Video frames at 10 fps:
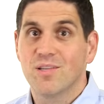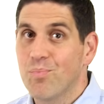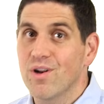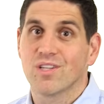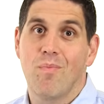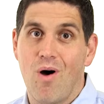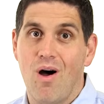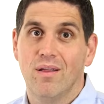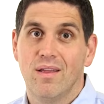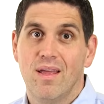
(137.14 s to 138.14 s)
is pretty
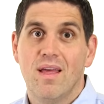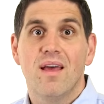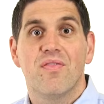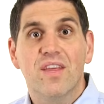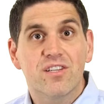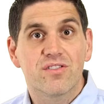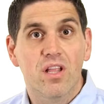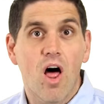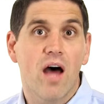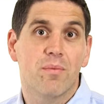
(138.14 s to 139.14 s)
small. This is
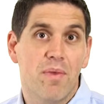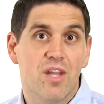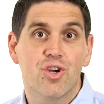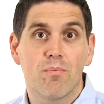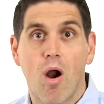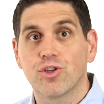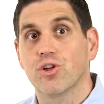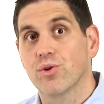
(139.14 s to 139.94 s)
the law of diminishing marginal